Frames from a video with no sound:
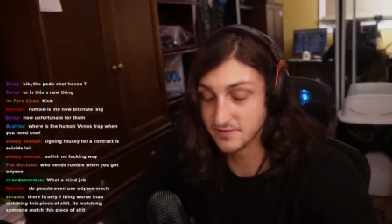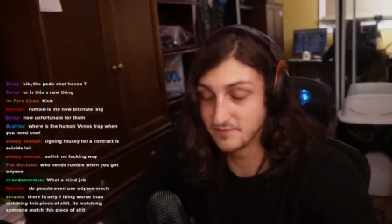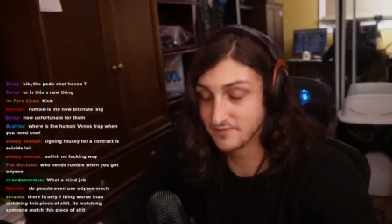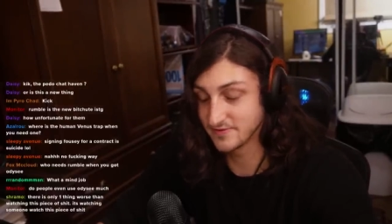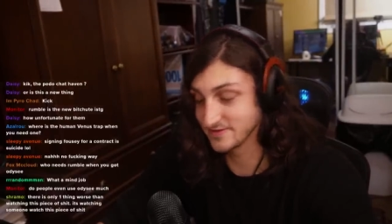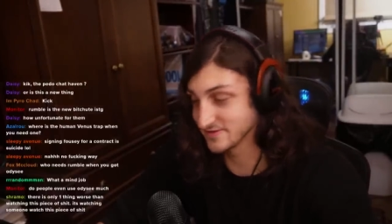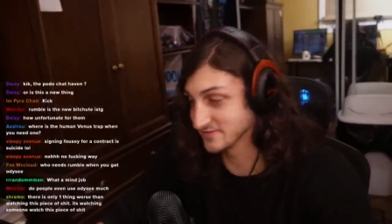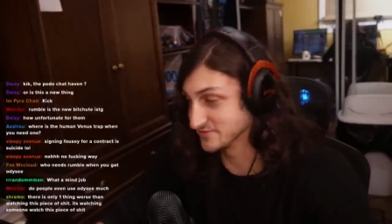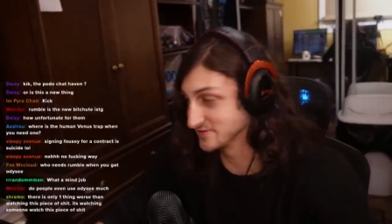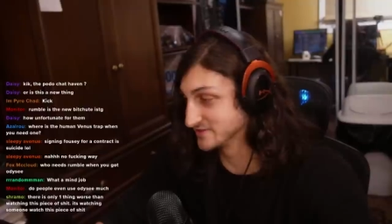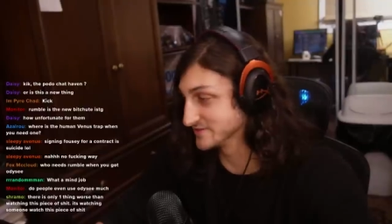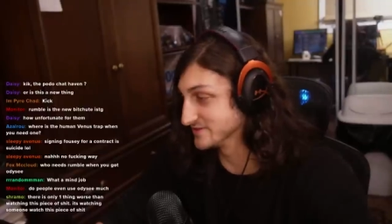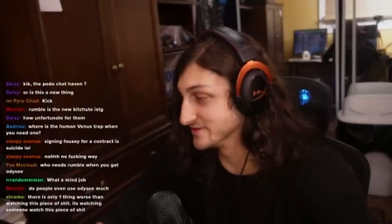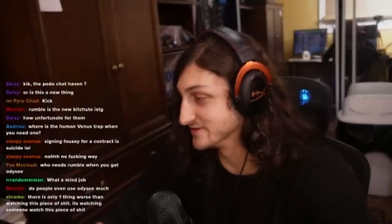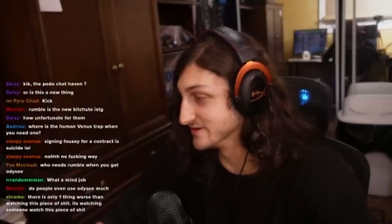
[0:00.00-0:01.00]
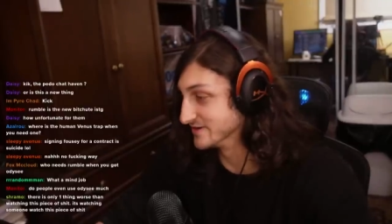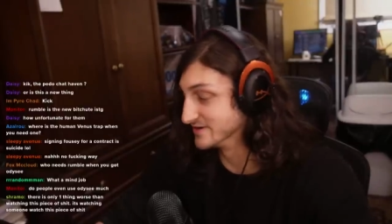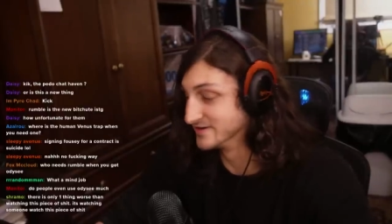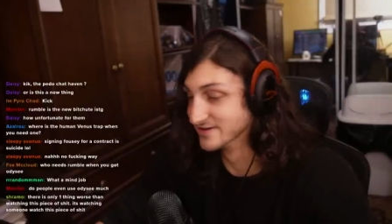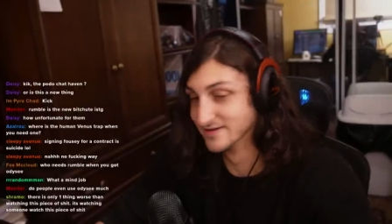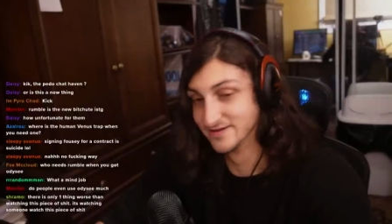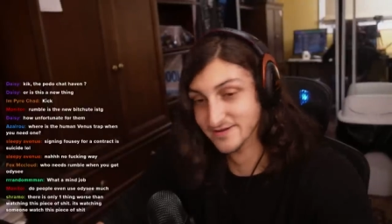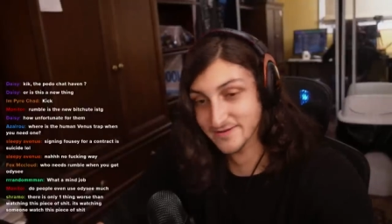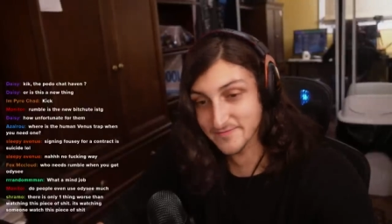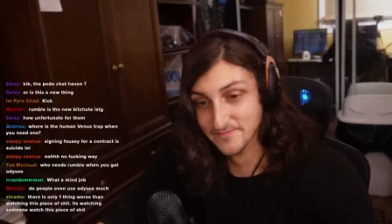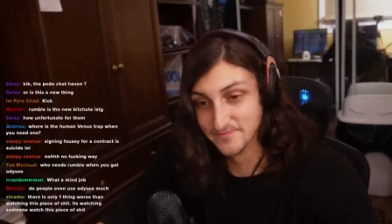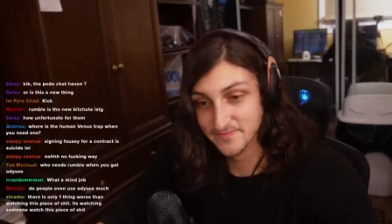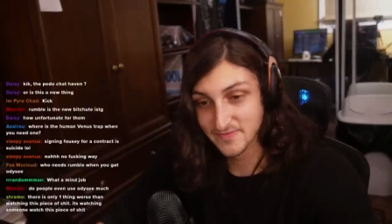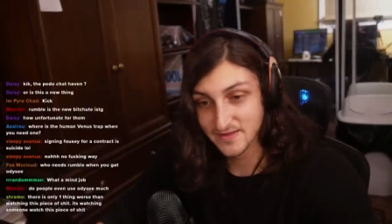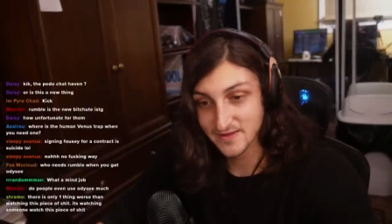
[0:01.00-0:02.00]
piece of shit, yeah.
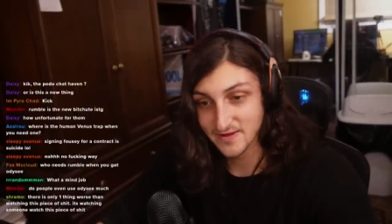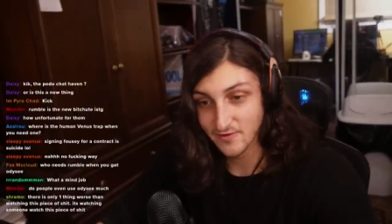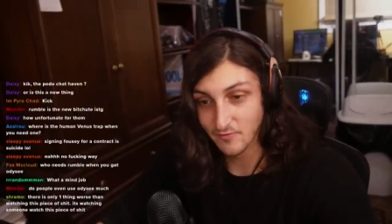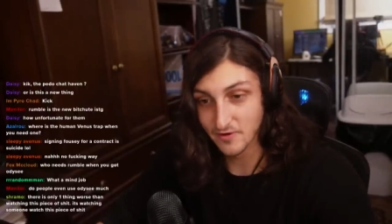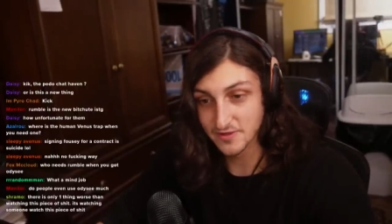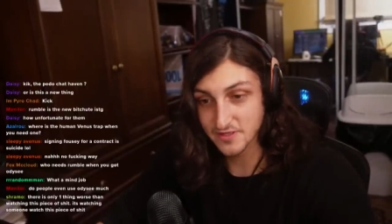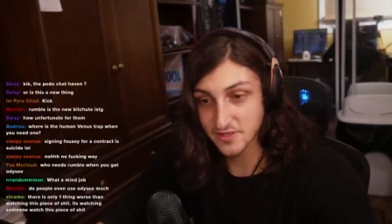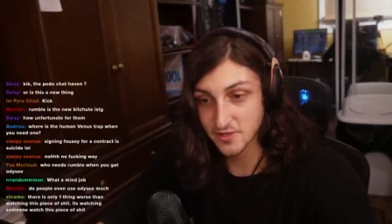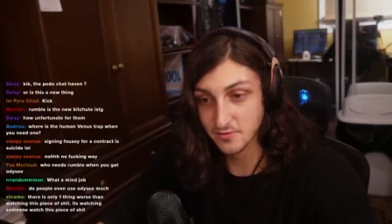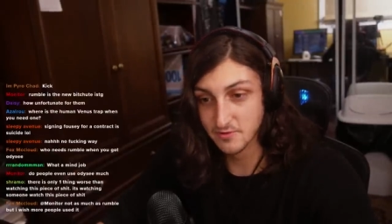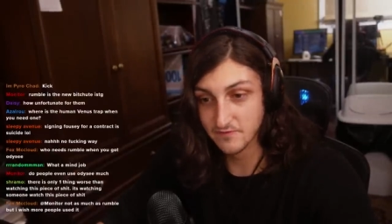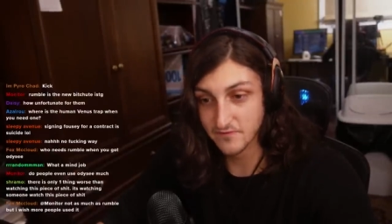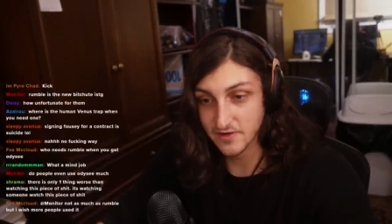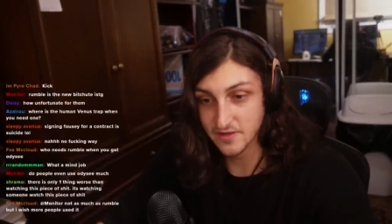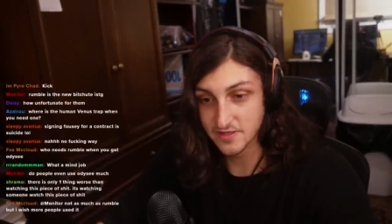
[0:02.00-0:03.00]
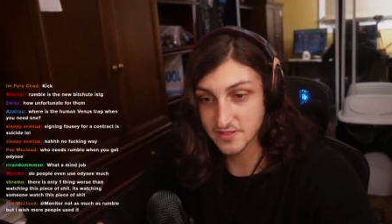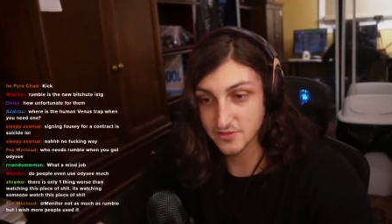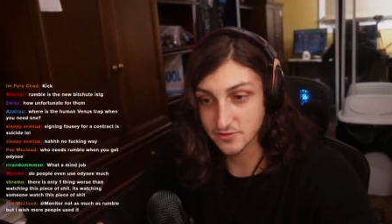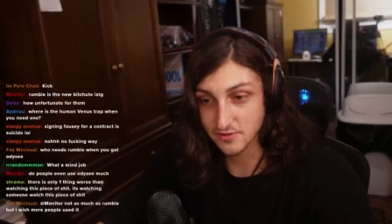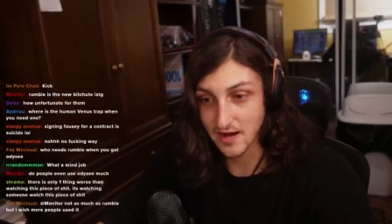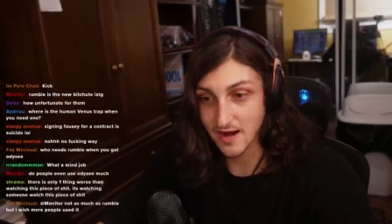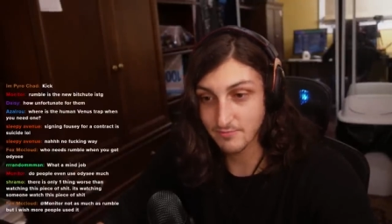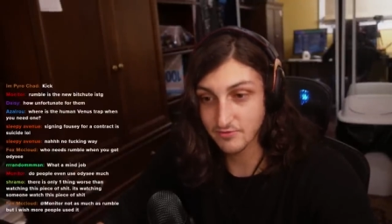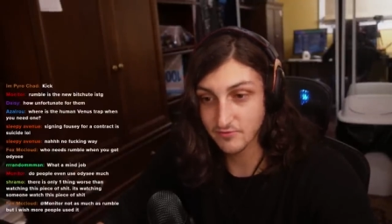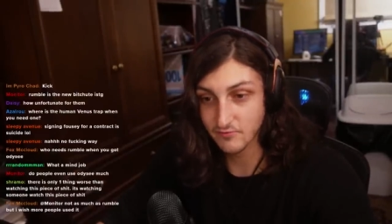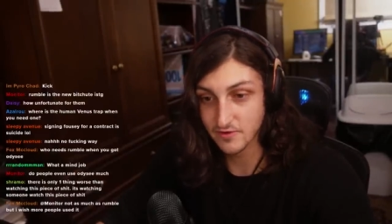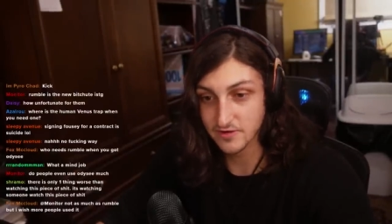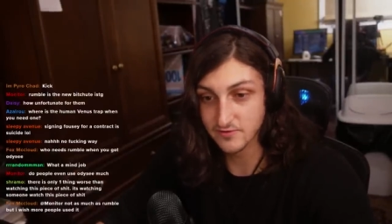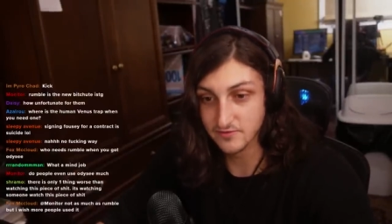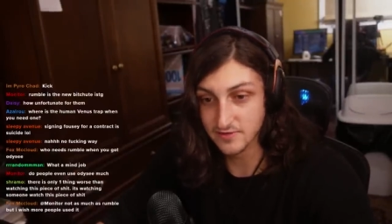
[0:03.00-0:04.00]
Where's the human Venus trap
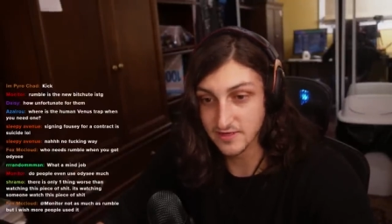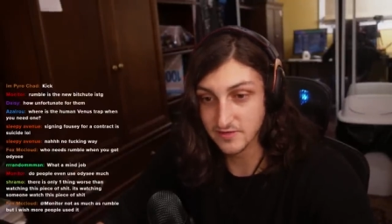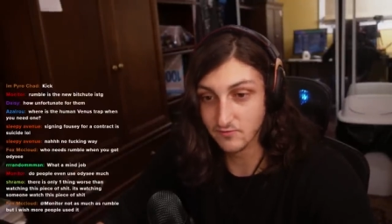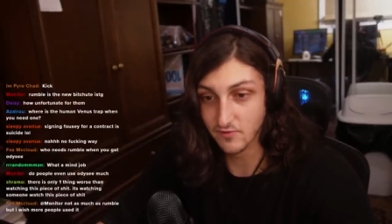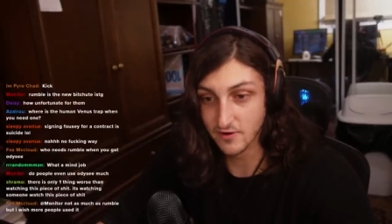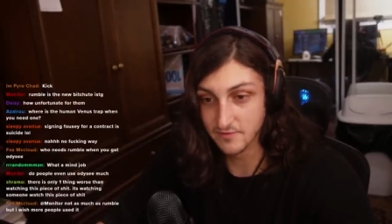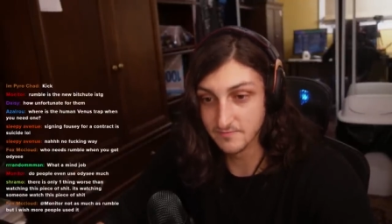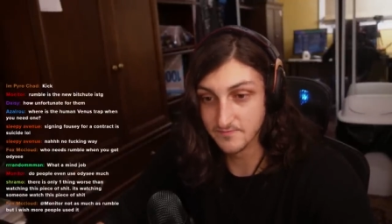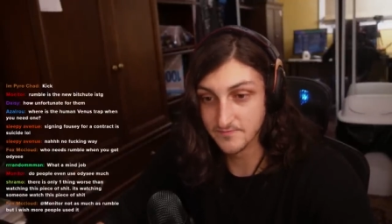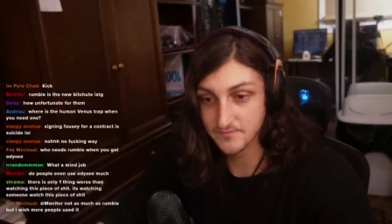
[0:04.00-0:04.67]
when you need one?